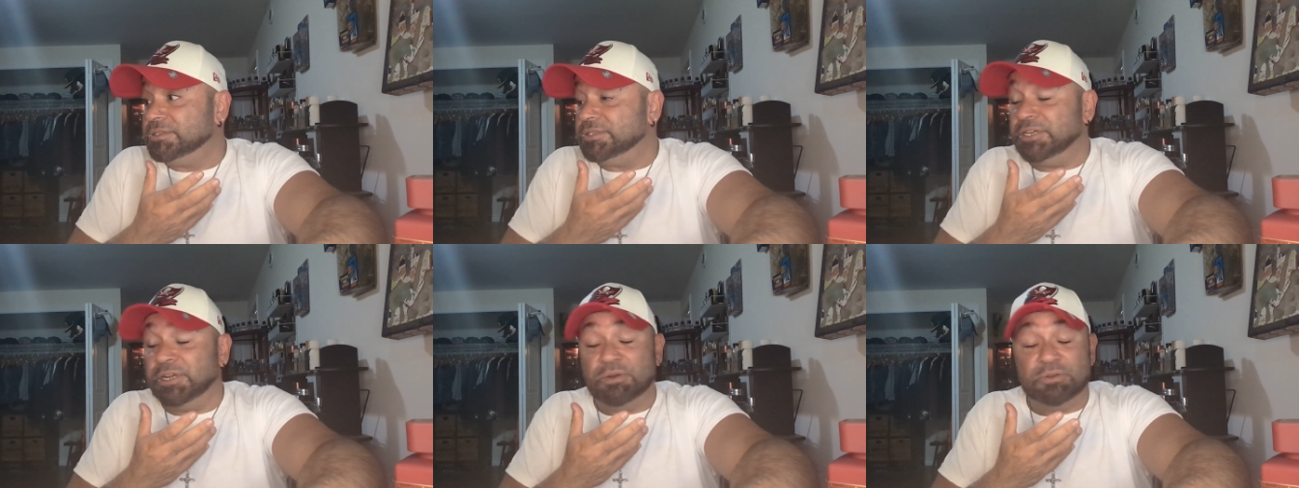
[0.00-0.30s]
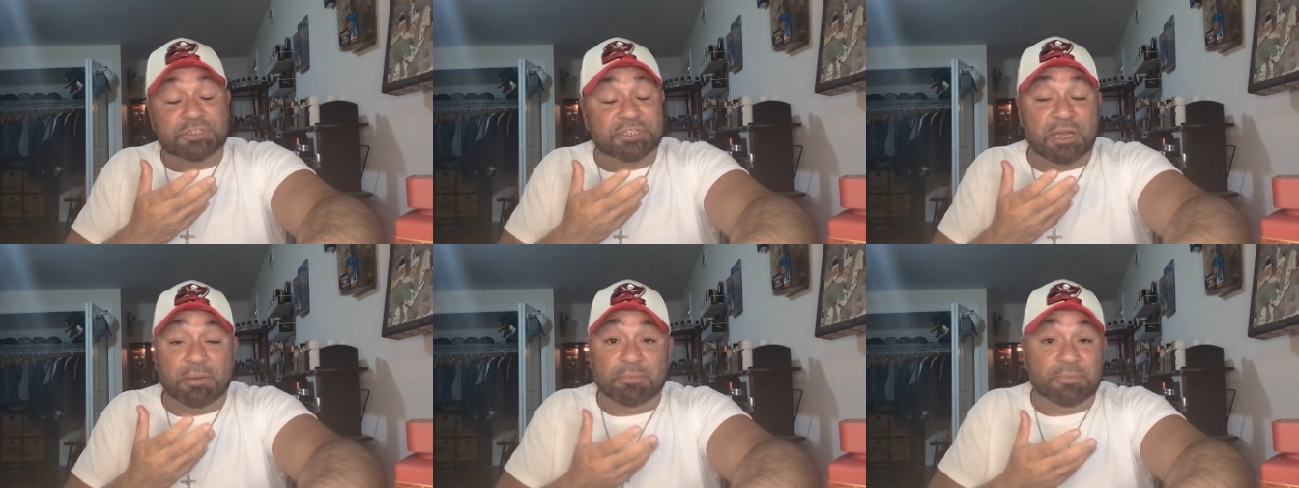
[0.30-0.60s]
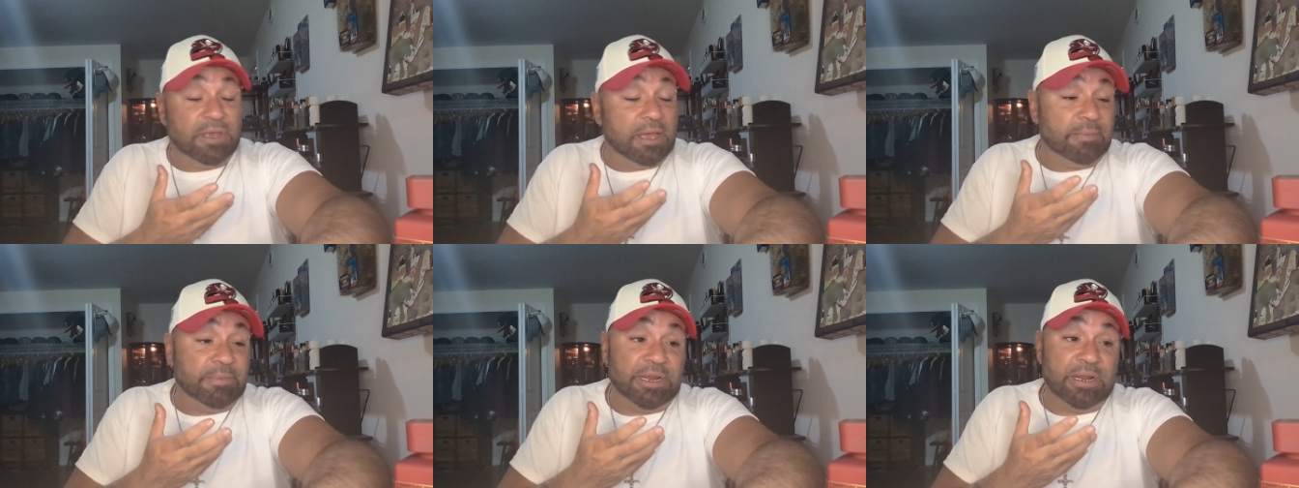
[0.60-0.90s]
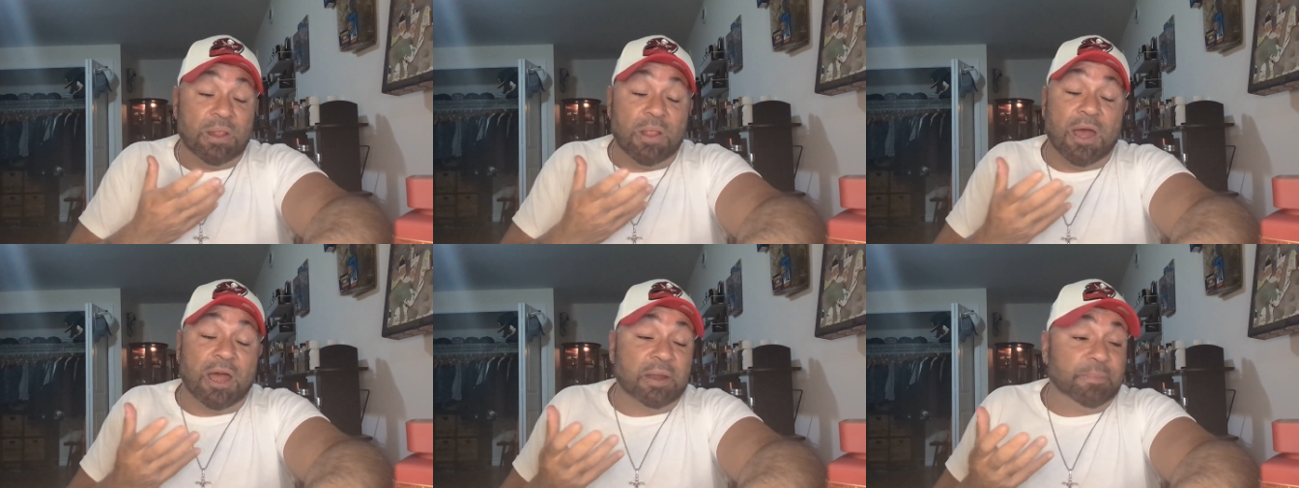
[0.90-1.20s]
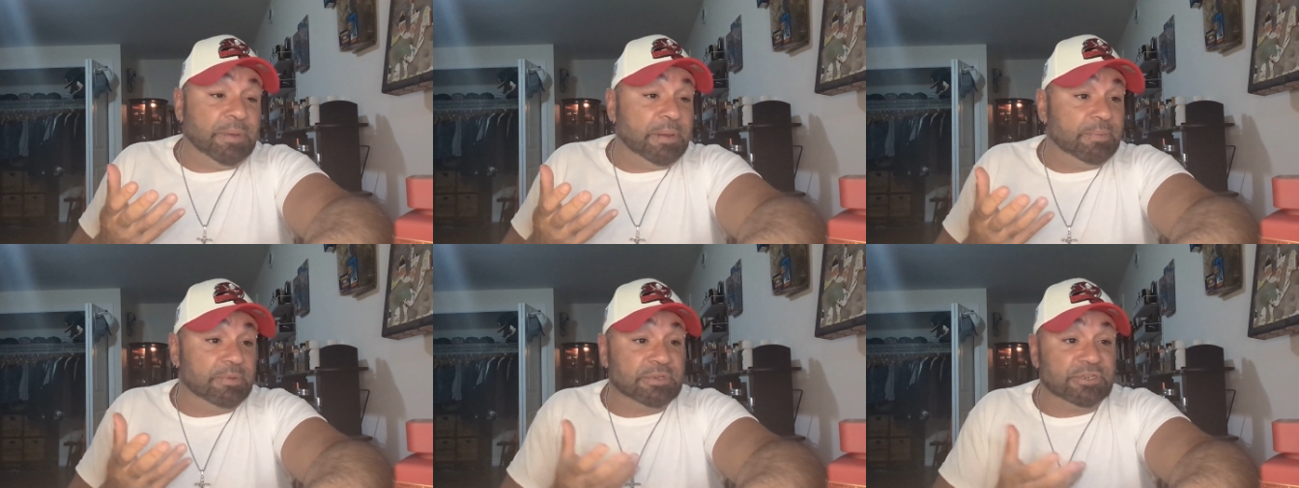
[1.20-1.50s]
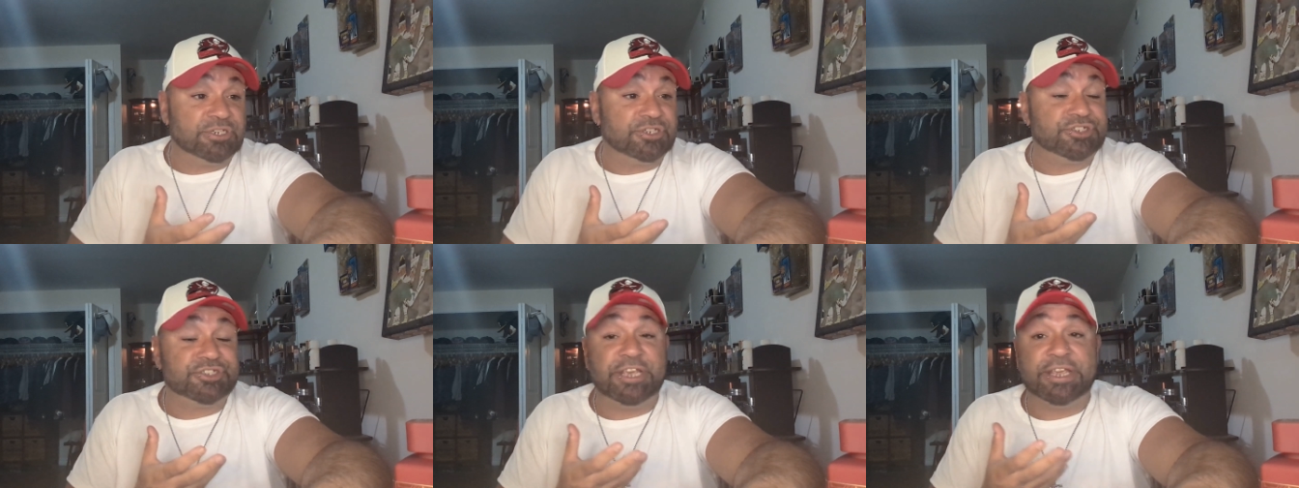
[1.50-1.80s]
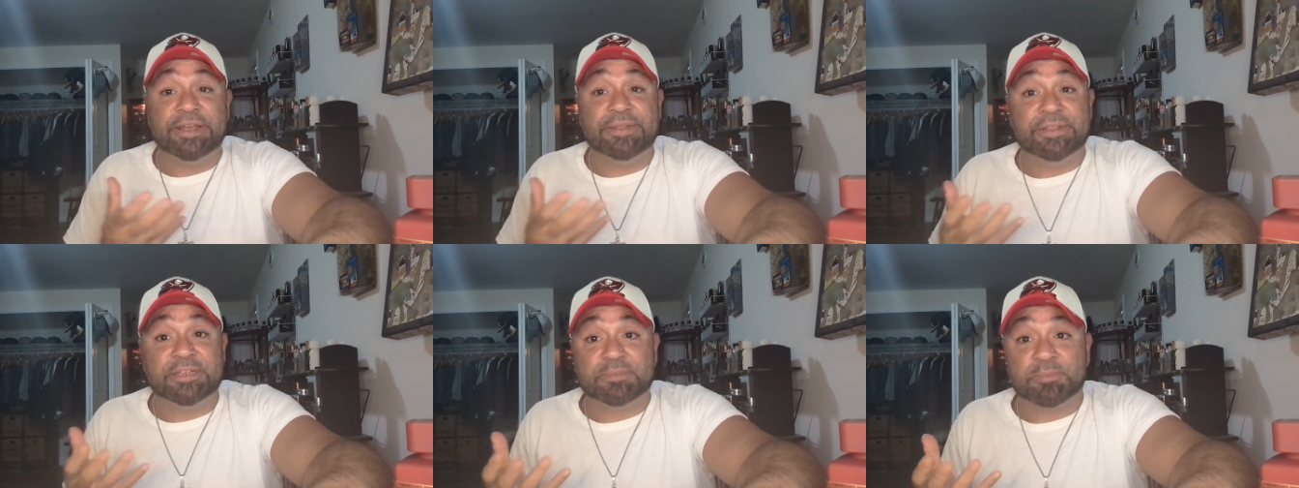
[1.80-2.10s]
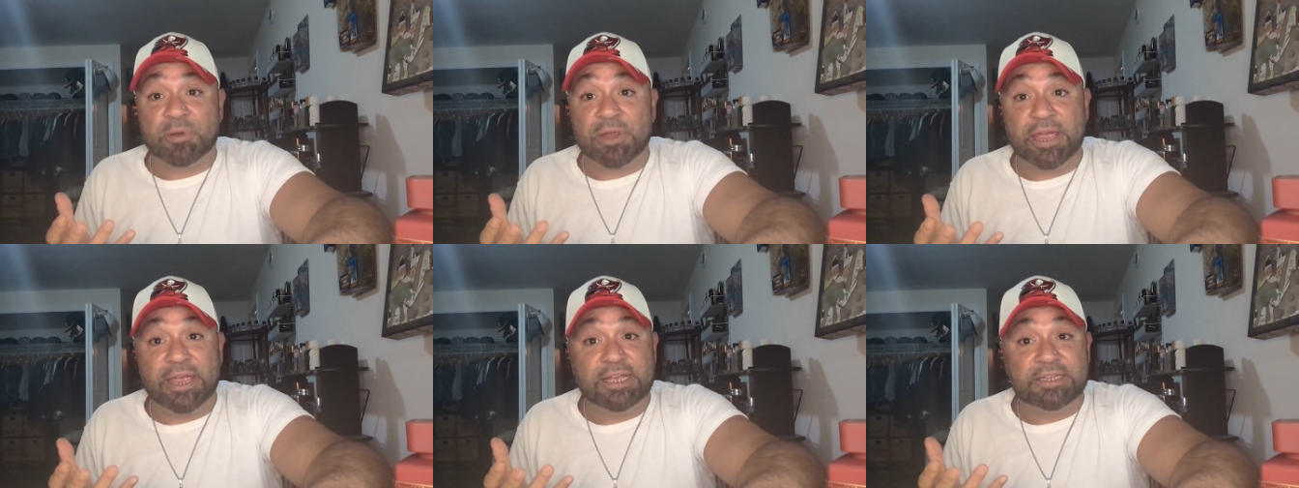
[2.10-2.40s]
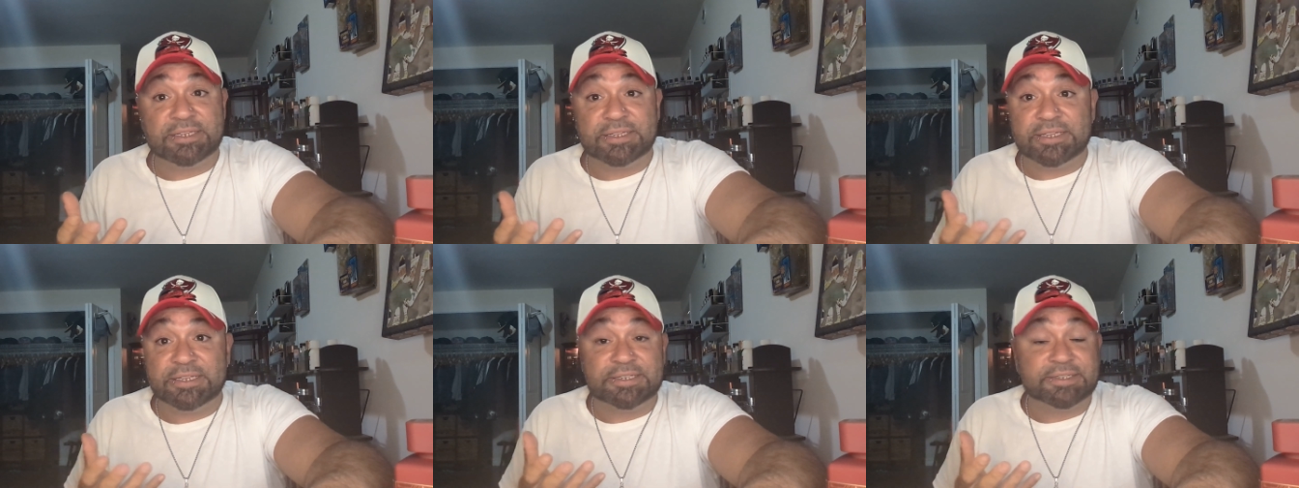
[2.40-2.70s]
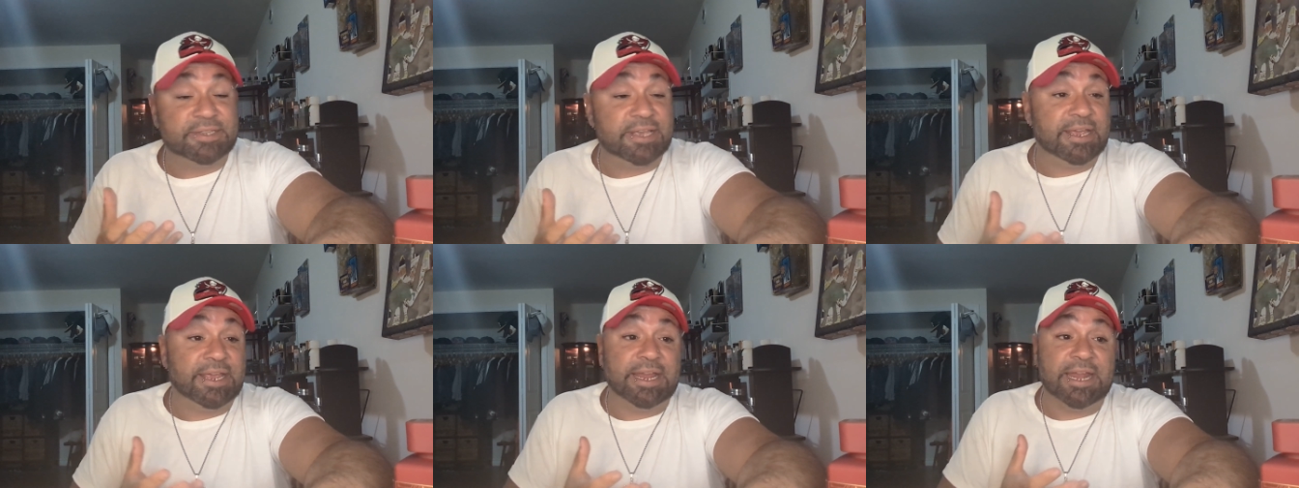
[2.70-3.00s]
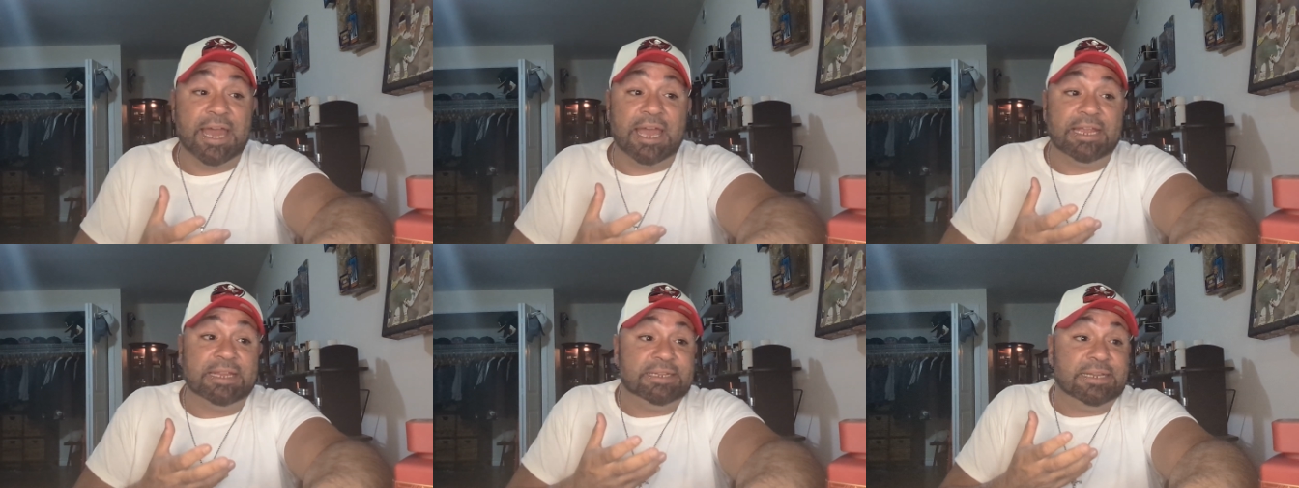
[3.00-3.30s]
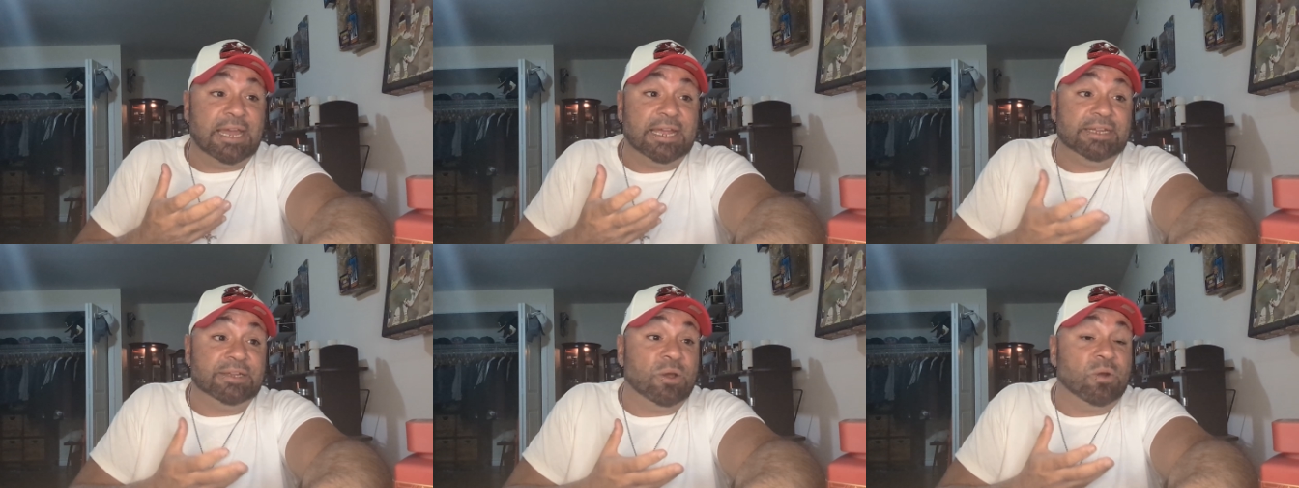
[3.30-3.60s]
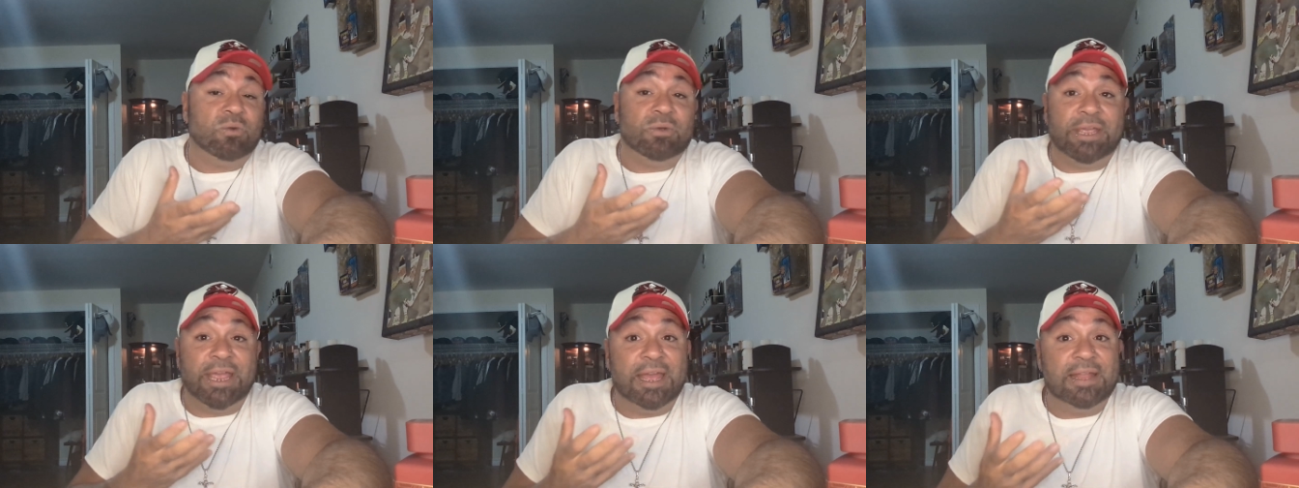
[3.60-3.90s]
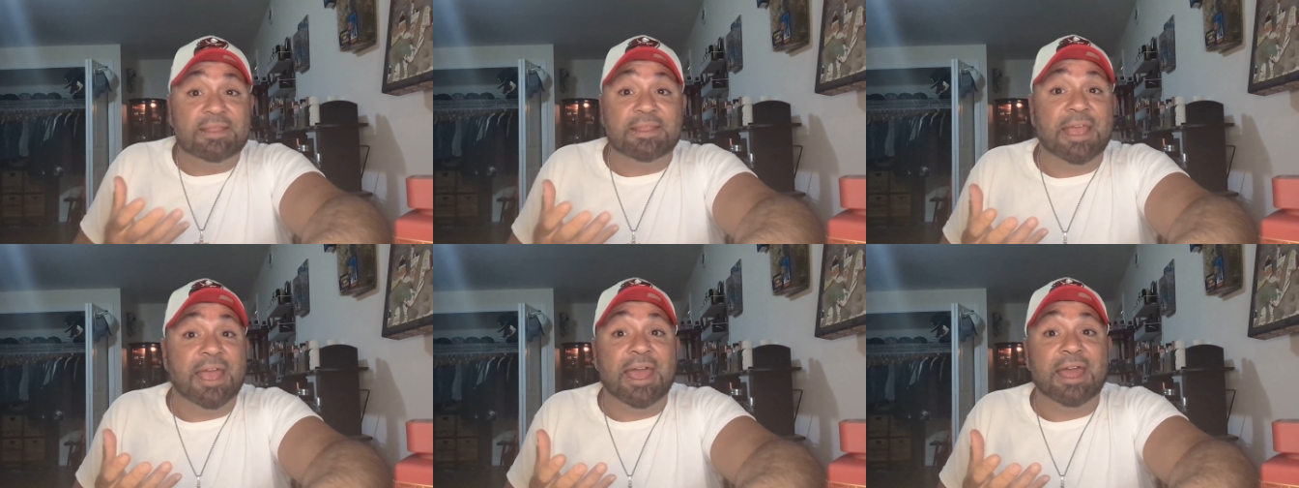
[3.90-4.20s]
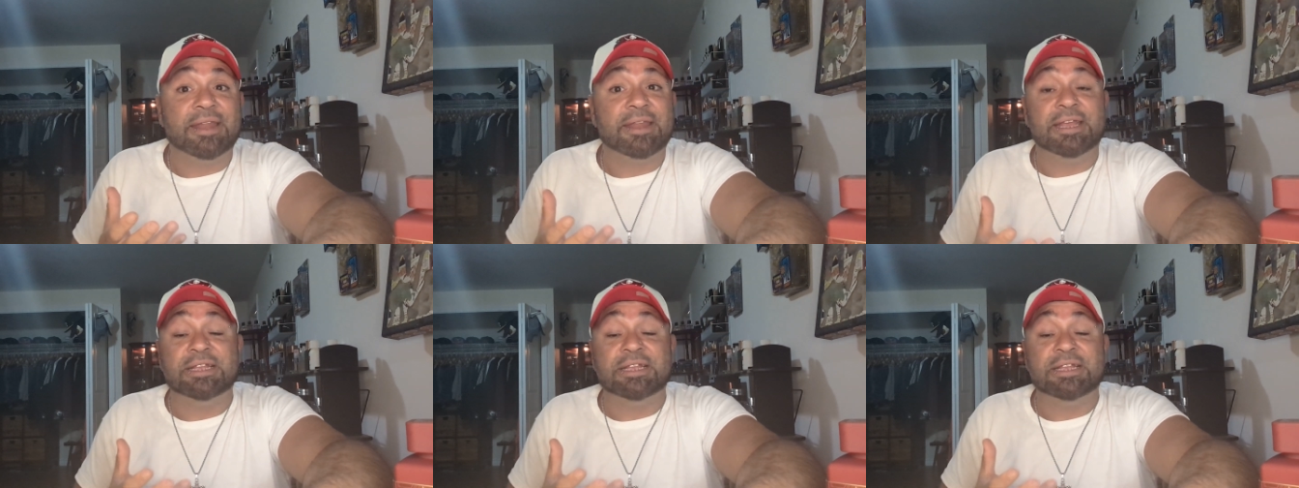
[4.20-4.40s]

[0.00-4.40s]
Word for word: you know, some, I mean, a lot of people are just singing this praise of this thing. And I, I don't get that.